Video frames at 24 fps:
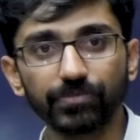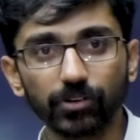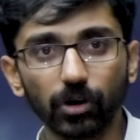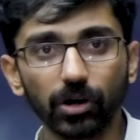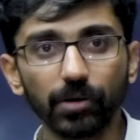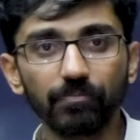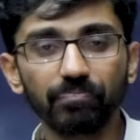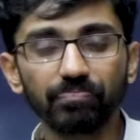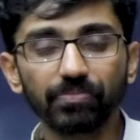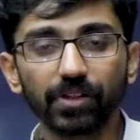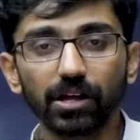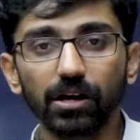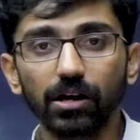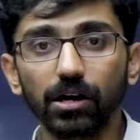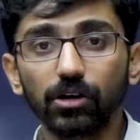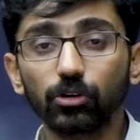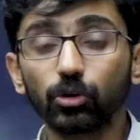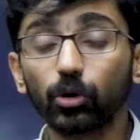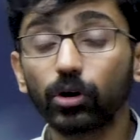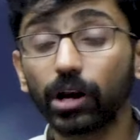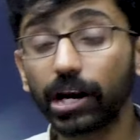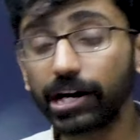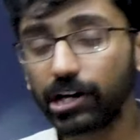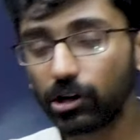Okay,
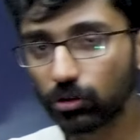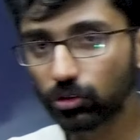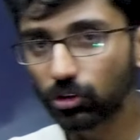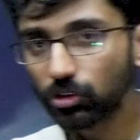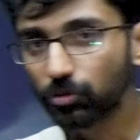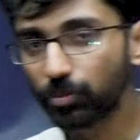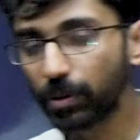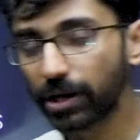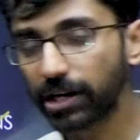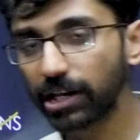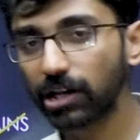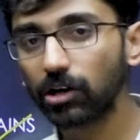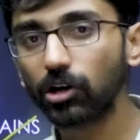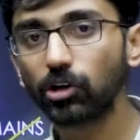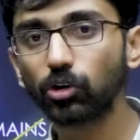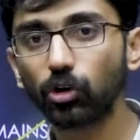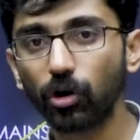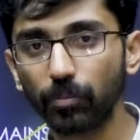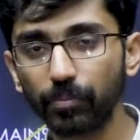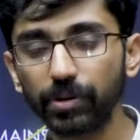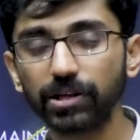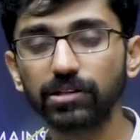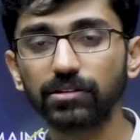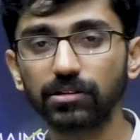so write down those particular
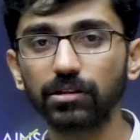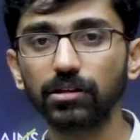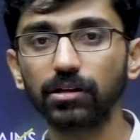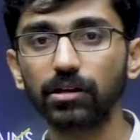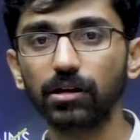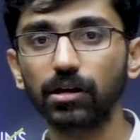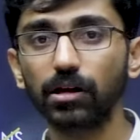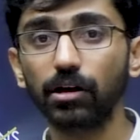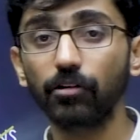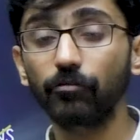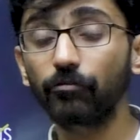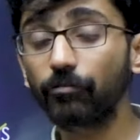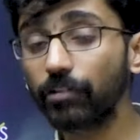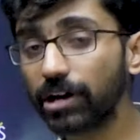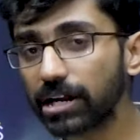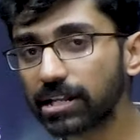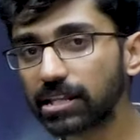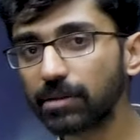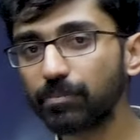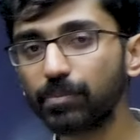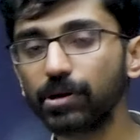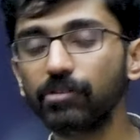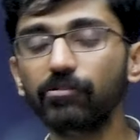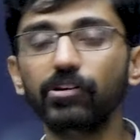topics where
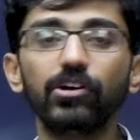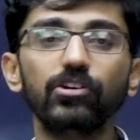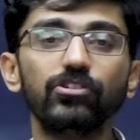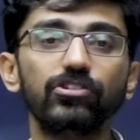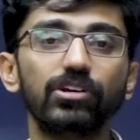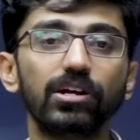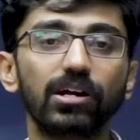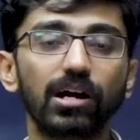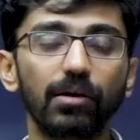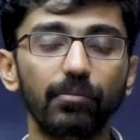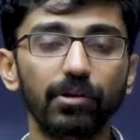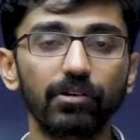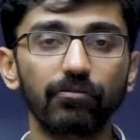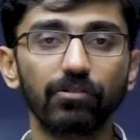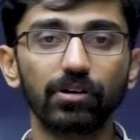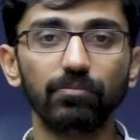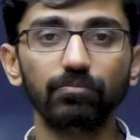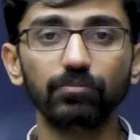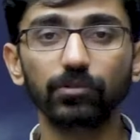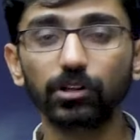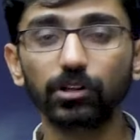the PYQs are coming from.